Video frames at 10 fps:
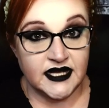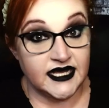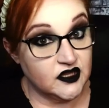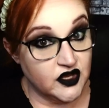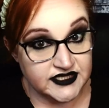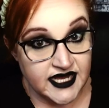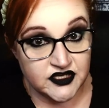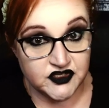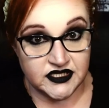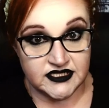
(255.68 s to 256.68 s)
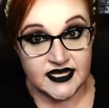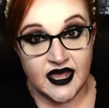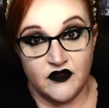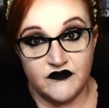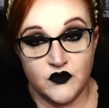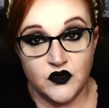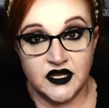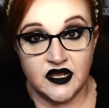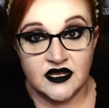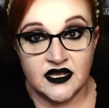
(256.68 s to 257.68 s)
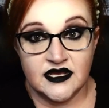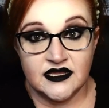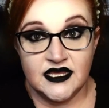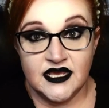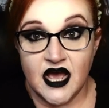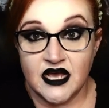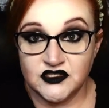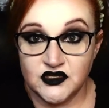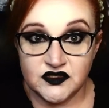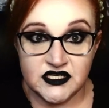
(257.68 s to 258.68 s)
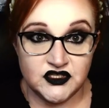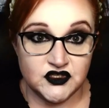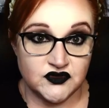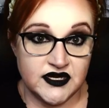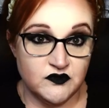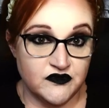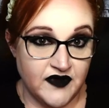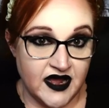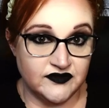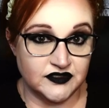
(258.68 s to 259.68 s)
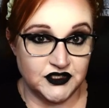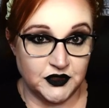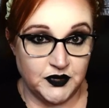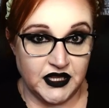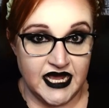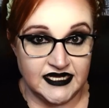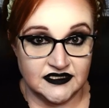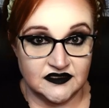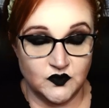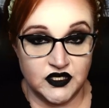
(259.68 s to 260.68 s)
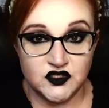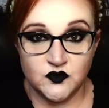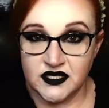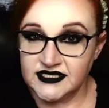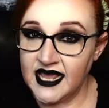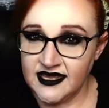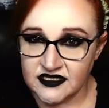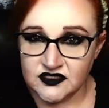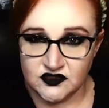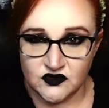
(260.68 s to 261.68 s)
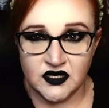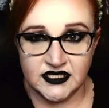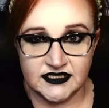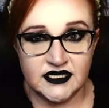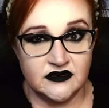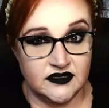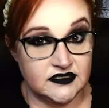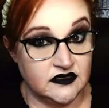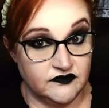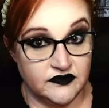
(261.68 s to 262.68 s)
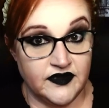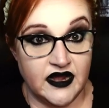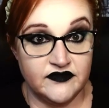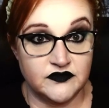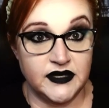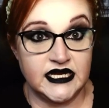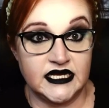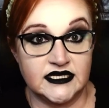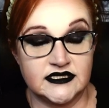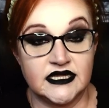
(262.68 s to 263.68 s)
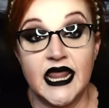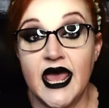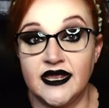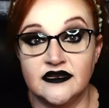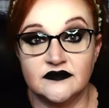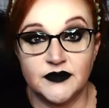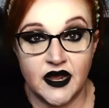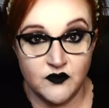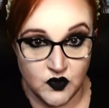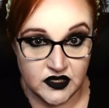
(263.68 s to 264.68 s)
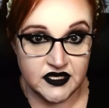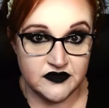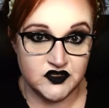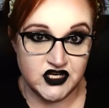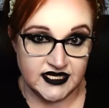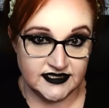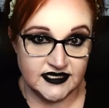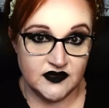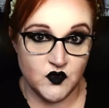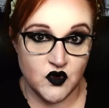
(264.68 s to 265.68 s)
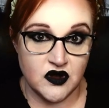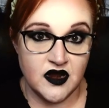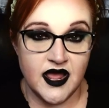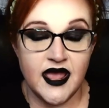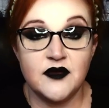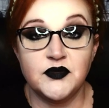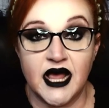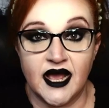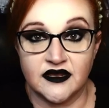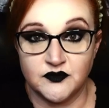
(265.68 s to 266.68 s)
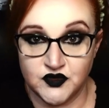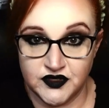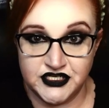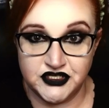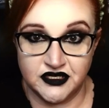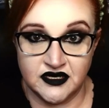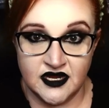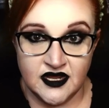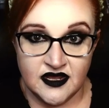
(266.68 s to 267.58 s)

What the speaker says: In Los Angeles, California, the Azusa Street Revival took place, which was a historic series of revival meetings led by William J. Seymour, a black preacher.